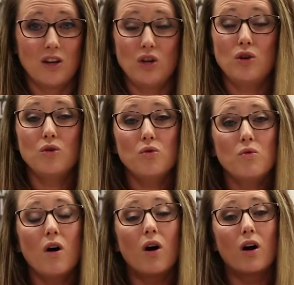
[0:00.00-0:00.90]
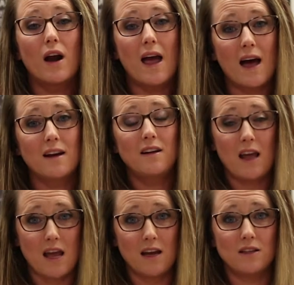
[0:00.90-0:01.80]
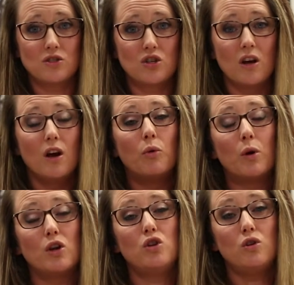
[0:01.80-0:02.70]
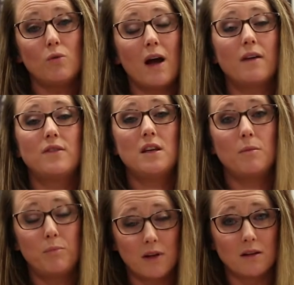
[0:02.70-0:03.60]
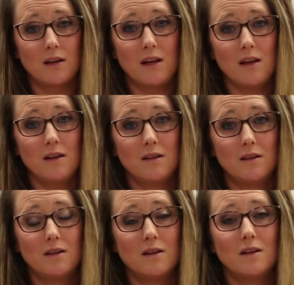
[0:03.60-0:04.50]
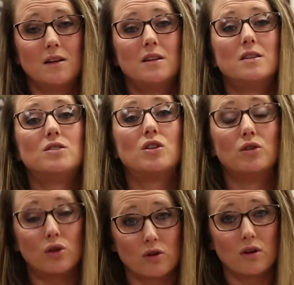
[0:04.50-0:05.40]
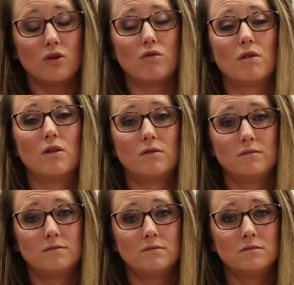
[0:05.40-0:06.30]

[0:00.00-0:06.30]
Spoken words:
You are at an age where you have the ability to learn on your own.